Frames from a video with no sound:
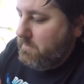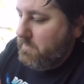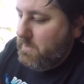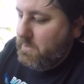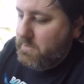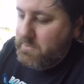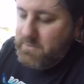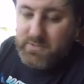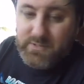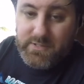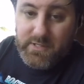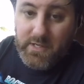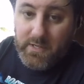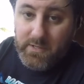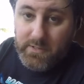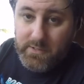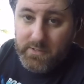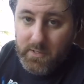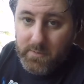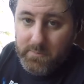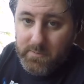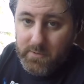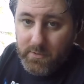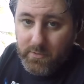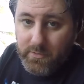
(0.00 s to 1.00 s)
It's
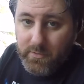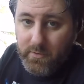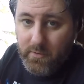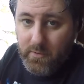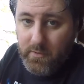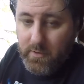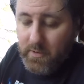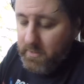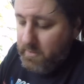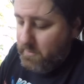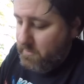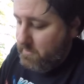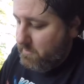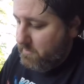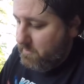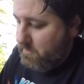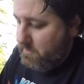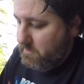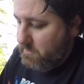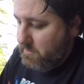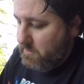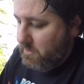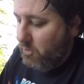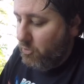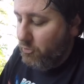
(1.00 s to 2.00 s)
10W30. It
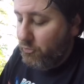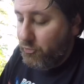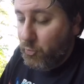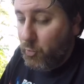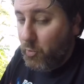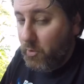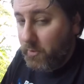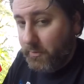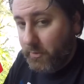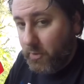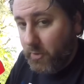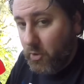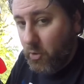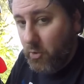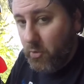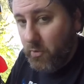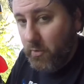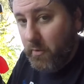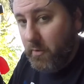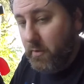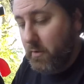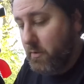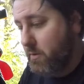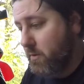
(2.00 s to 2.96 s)
holds 1 quart.